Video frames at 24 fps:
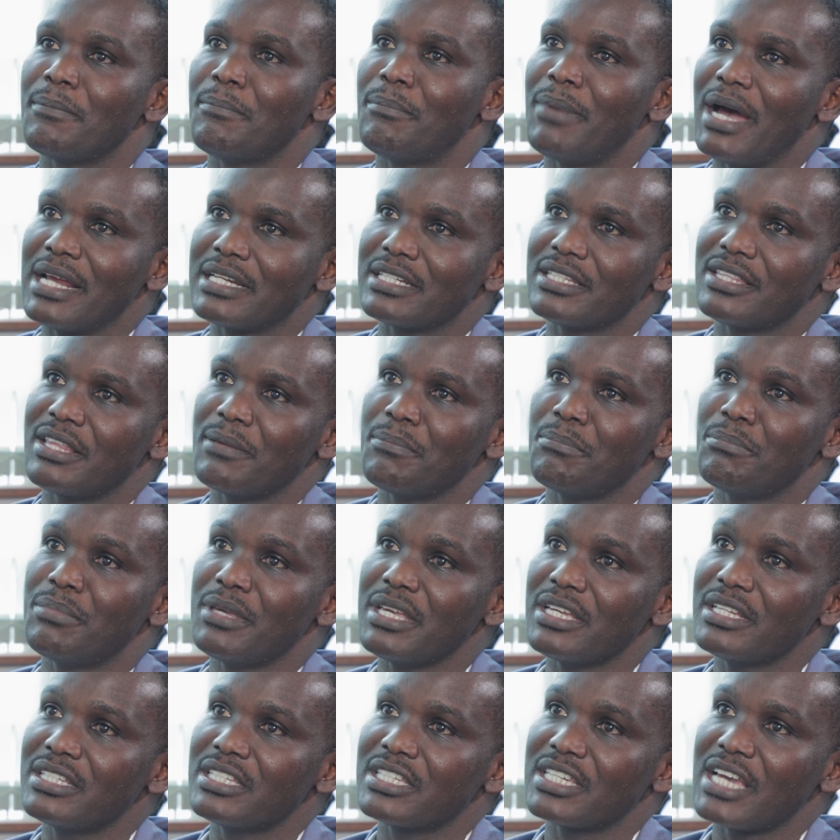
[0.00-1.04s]
But the
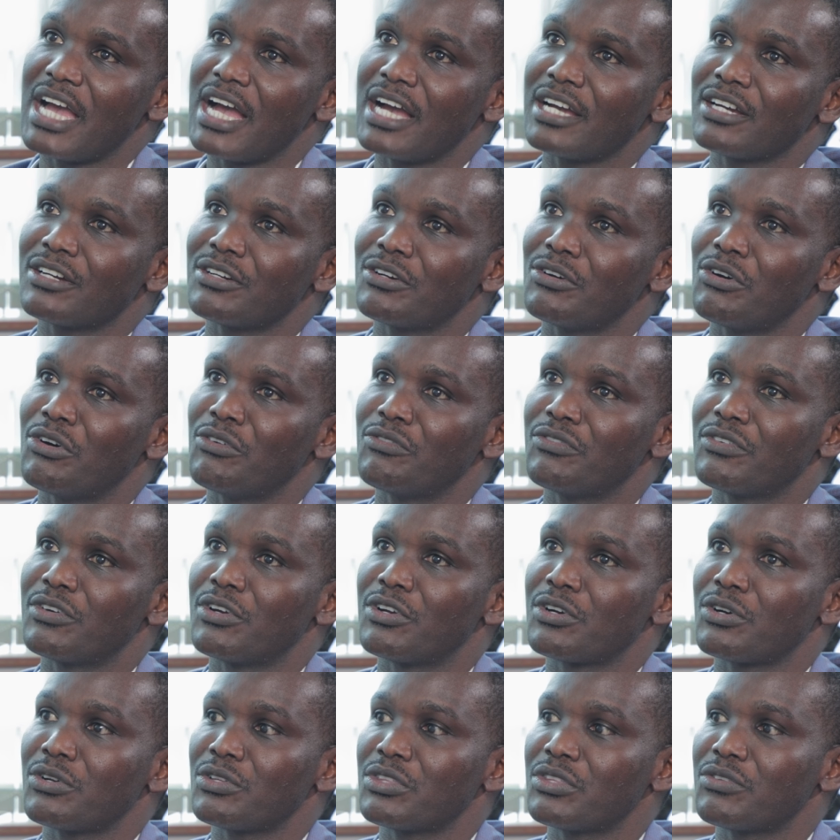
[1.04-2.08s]
big chunk of
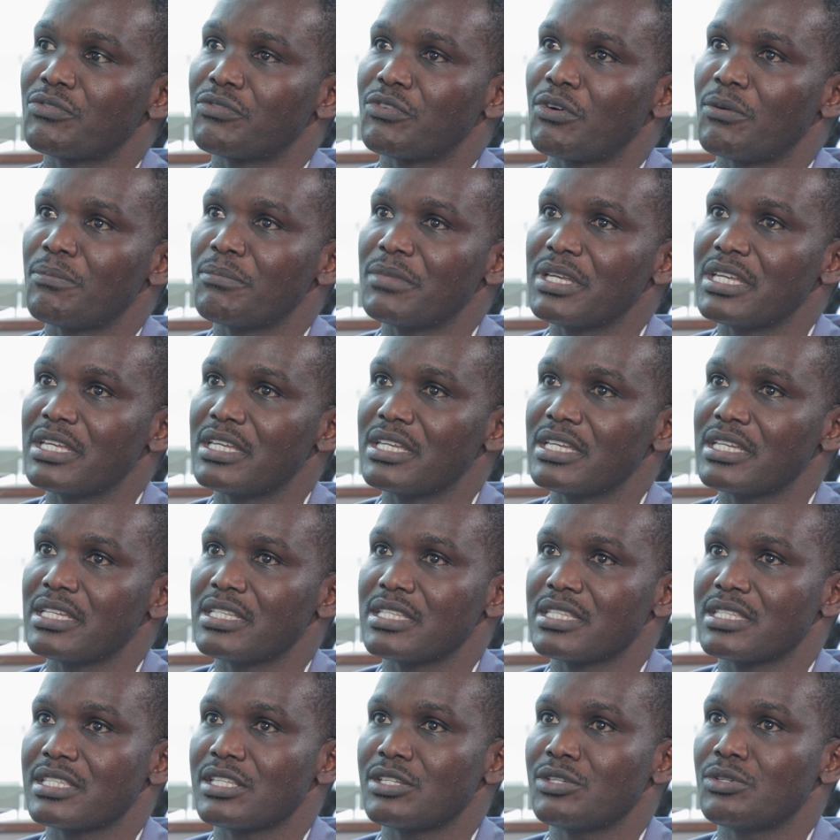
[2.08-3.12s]
growth for me
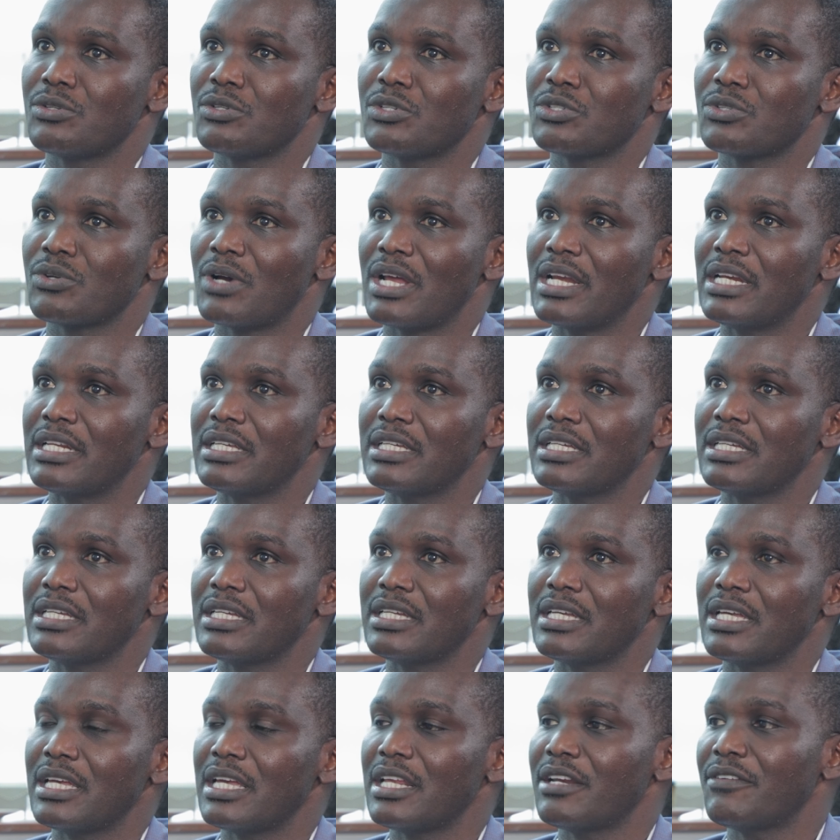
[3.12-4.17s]
is
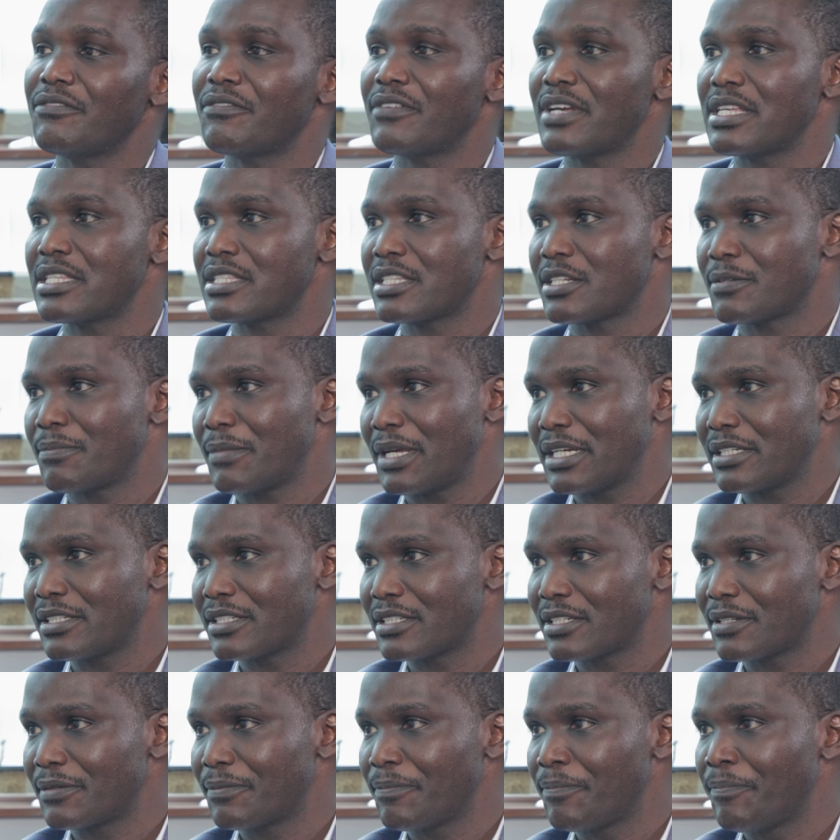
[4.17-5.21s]
usually
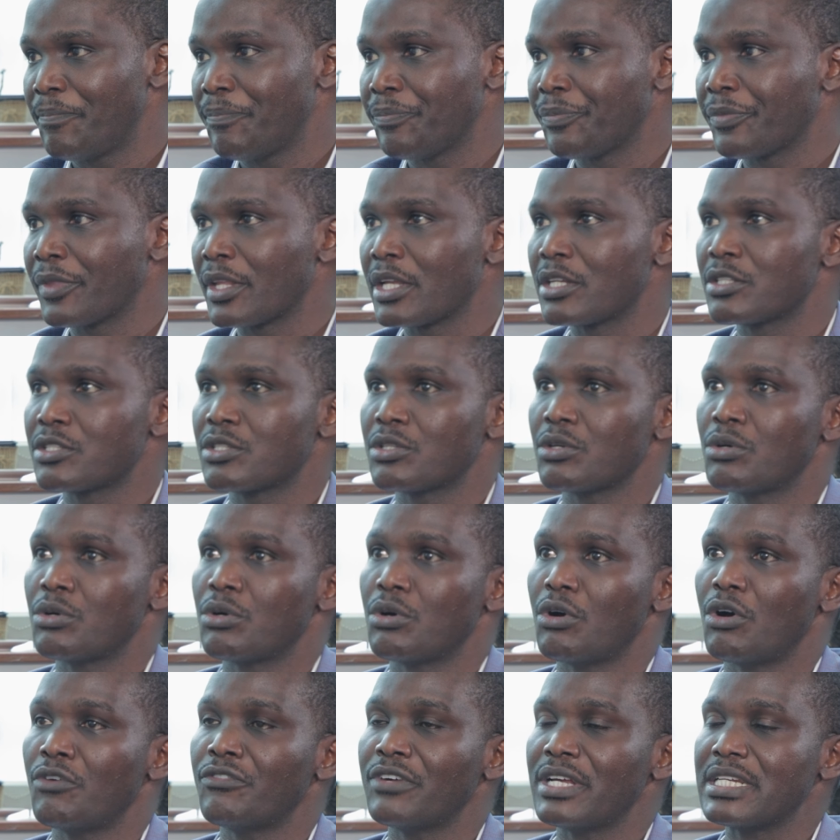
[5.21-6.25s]
investment.
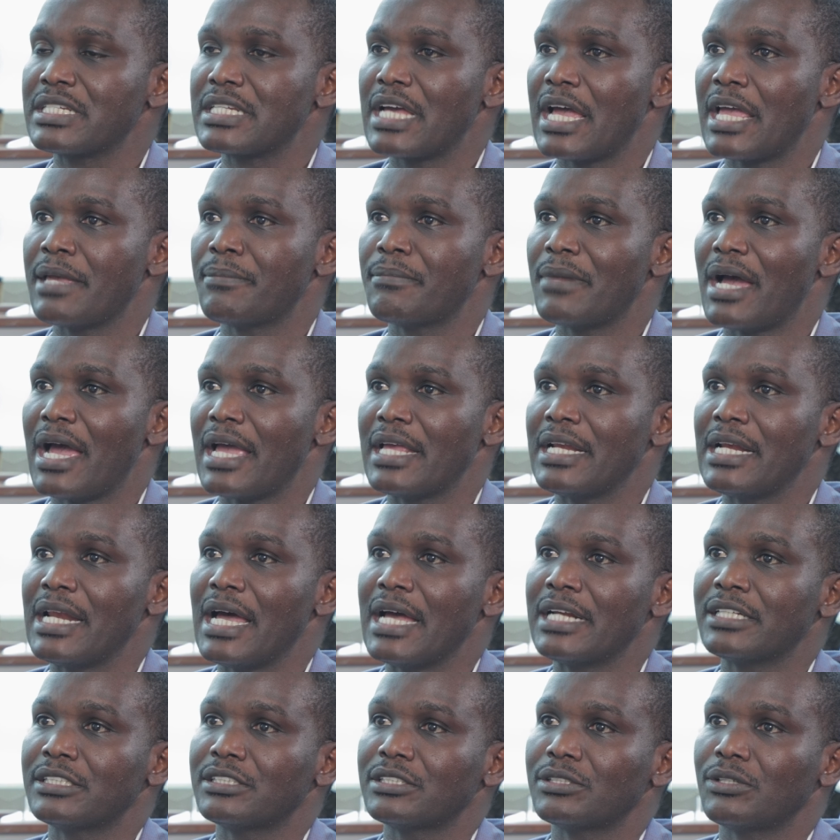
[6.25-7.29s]
So over time, I
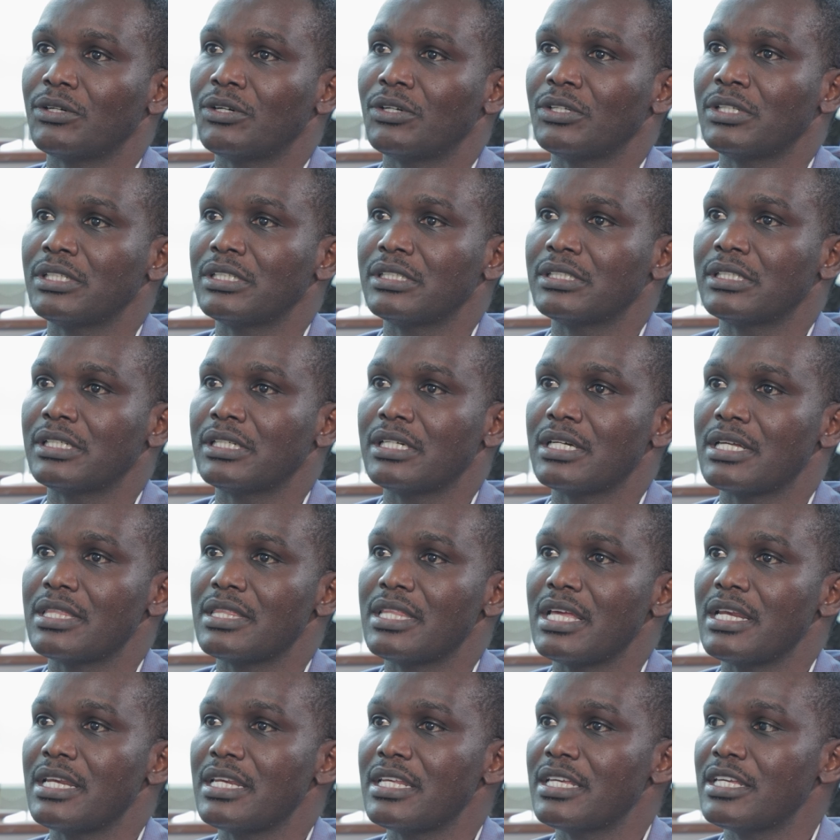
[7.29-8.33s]
learned on
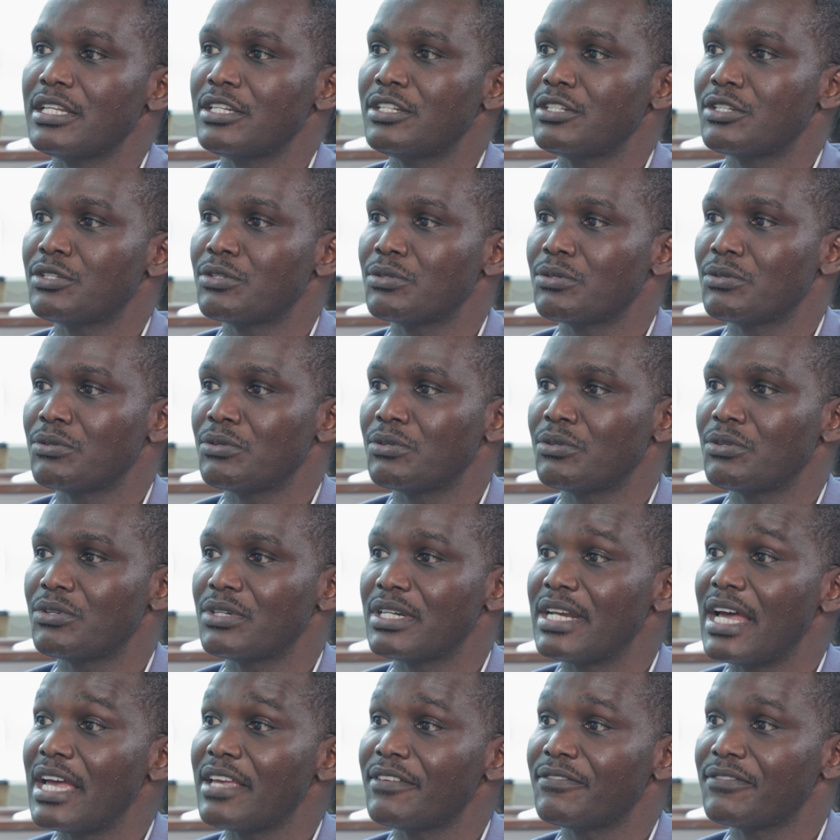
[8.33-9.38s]
the need to
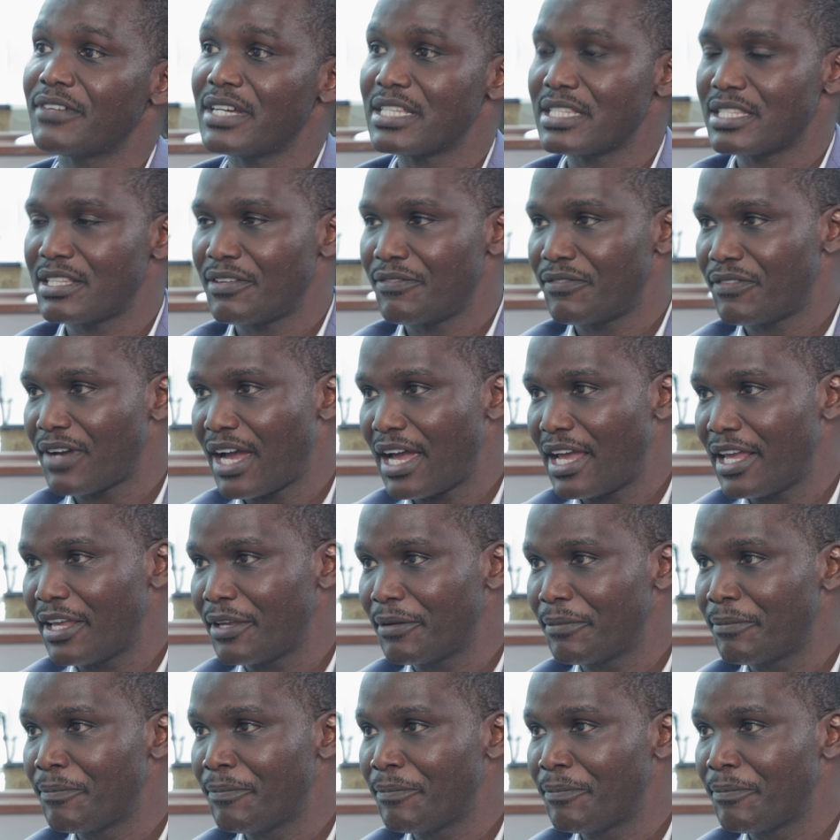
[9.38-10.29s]
diversify.